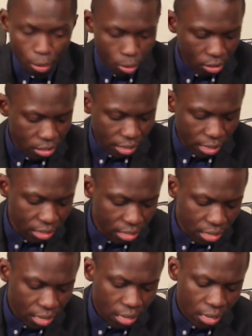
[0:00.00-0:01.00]
once
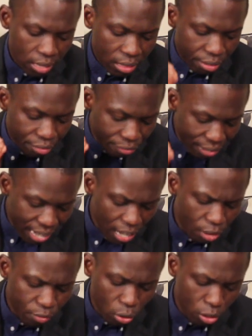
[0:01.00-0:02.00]
again, the fire
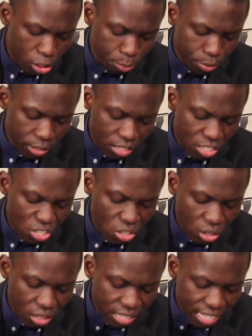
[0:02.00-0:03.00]
of the Holy Spirit is
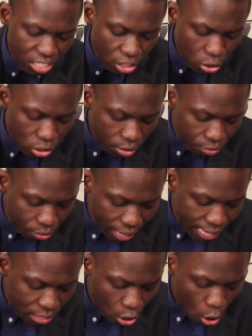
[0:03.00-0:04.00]
not the exclusive
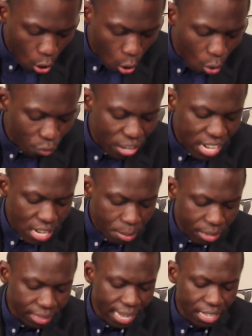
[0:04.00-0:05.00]
right of a
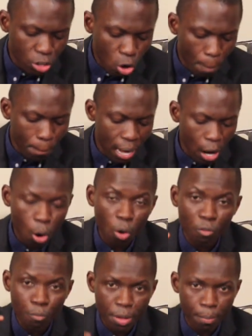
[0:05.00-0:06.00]
limited number
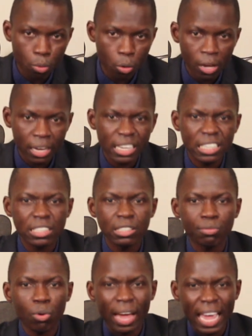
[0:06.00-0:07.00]
of people. It is
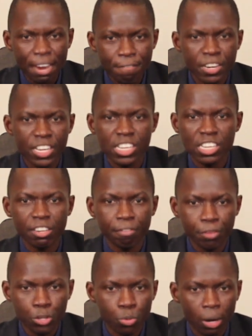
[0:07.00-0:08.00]
for every
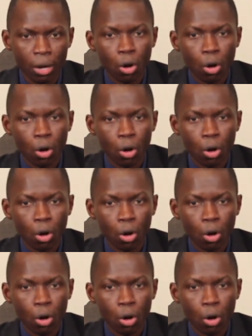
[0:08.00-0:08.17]
individual